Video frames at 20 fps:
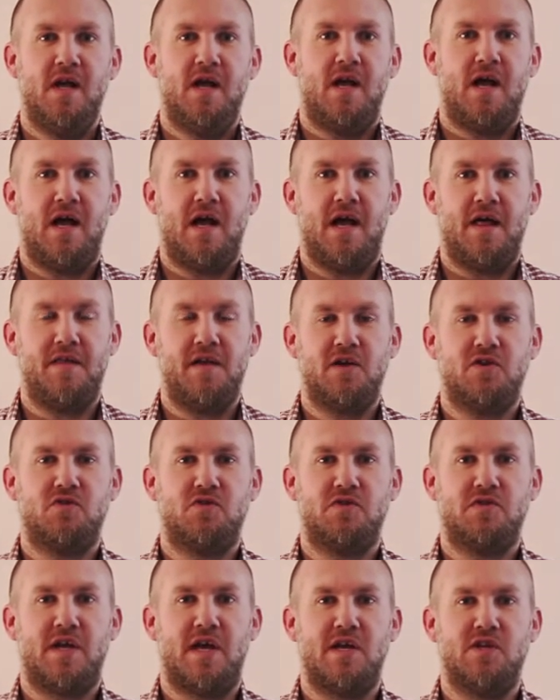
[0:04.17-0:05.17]
The
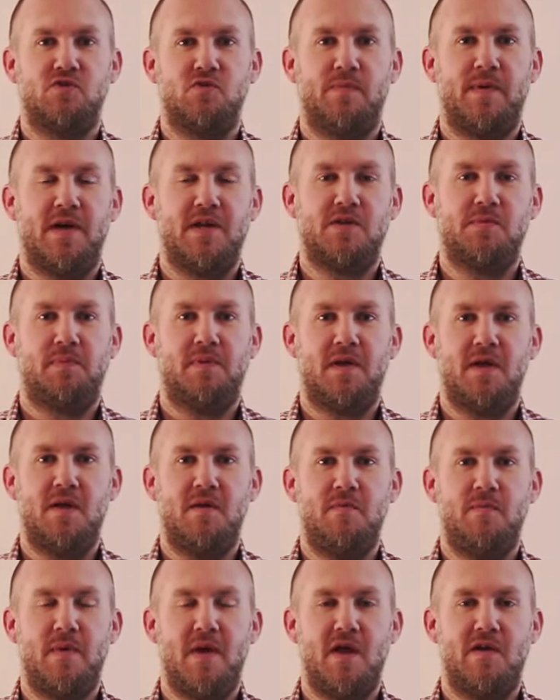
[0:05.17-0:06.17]
exercise we're about to play
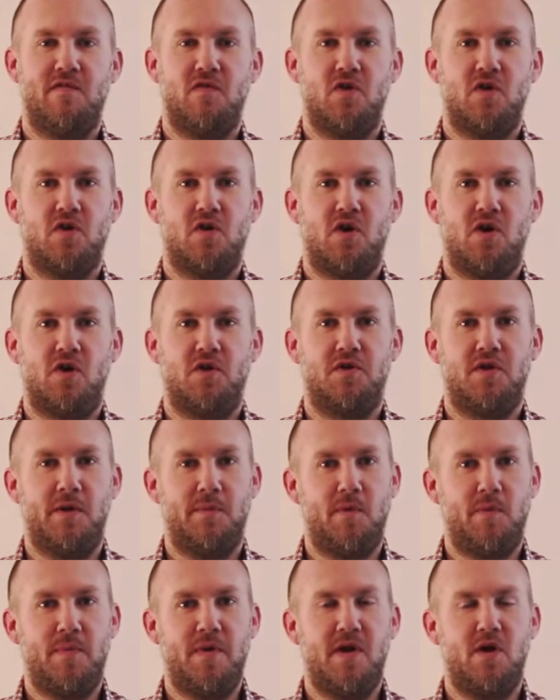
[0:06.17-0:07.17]
you may have heard it called a
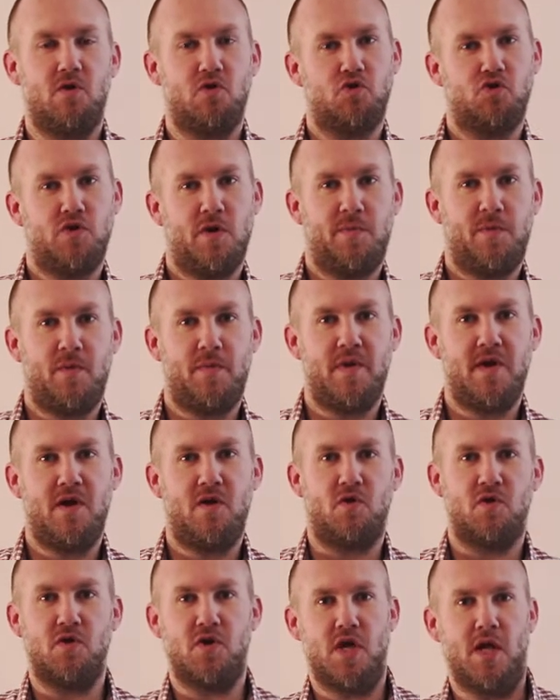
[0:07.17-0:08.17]
double beat or triple beat
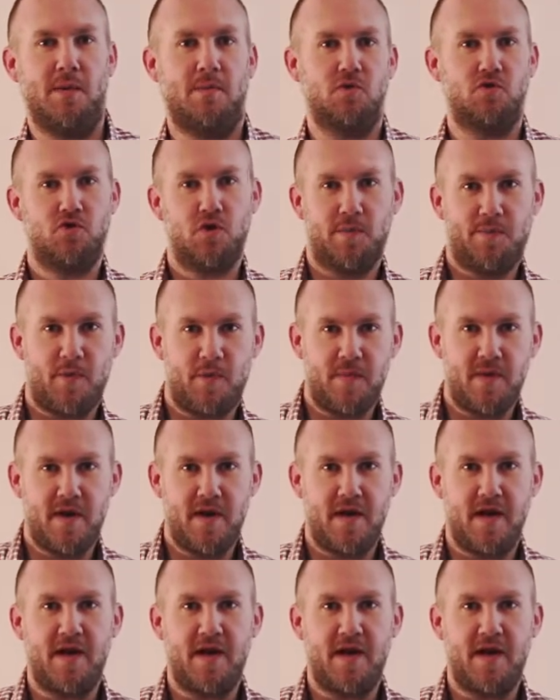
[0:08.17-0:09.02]
or double triple beat.